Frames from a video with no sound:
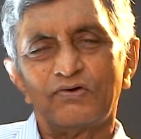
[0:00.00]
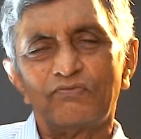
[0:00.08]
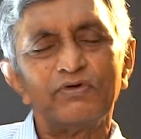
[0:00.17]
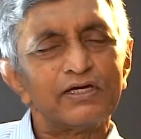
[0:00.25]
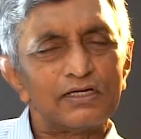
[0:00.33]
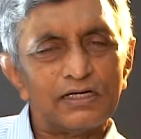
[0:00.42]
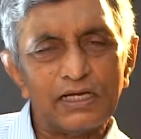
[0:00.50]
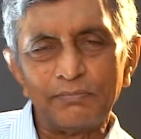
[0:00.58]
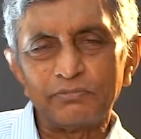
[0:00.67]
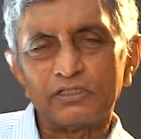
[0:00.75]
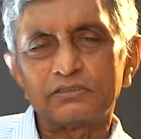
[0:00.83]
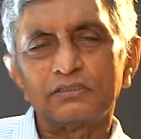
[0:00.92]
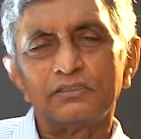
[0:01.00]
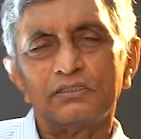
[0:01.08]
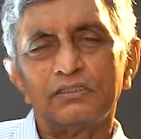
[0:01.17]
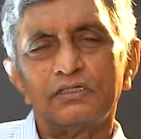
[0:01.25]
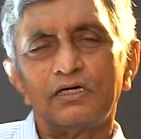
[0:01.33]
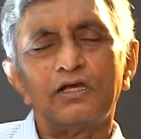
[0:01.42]
We claim that
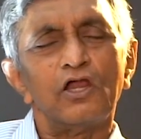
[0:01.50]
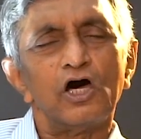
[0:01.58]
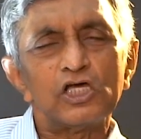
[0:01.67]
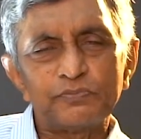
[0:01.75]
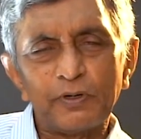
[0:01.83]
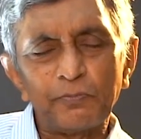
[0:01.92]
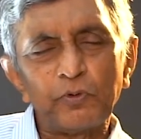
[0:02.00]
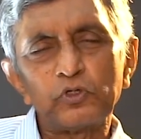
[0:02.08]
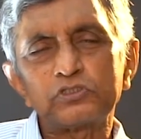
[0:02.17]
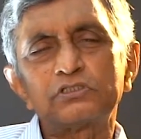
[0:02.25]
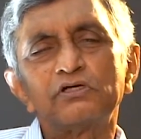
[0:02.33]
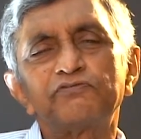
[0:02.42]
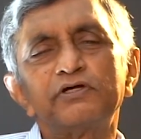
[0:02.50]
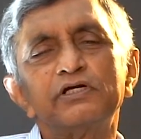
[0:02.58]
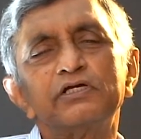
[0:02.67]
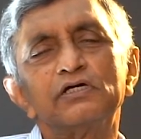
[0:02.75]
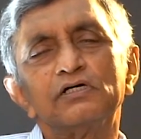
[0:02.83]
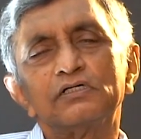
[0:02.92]
a large proportion of
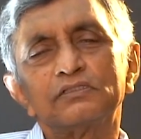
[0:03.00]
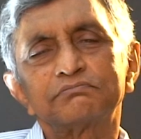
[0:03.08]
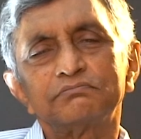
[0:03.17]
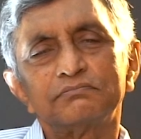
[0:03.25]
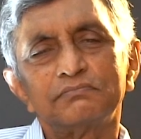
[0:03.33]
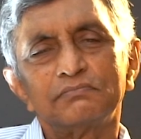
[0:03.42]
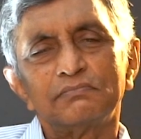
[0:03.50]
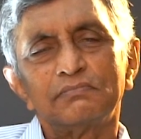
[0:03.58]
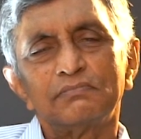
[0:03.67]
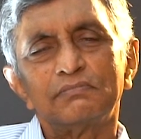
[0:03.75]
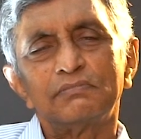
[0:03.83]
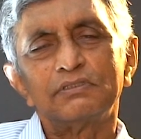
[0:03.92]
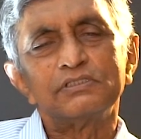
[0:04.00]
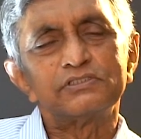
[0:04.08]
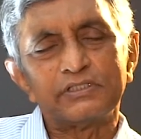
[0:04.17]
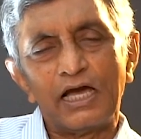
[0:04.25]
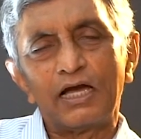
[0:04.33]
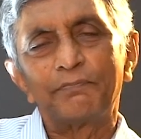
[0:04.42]
India is
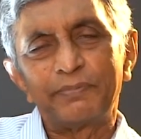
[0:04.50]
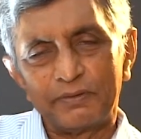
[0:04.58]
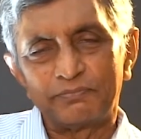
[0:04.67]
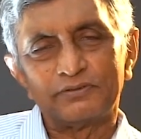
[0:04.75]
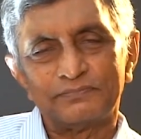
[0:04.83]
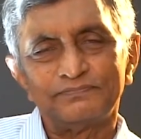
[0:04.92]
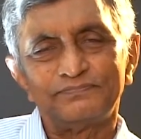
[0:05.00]
young people.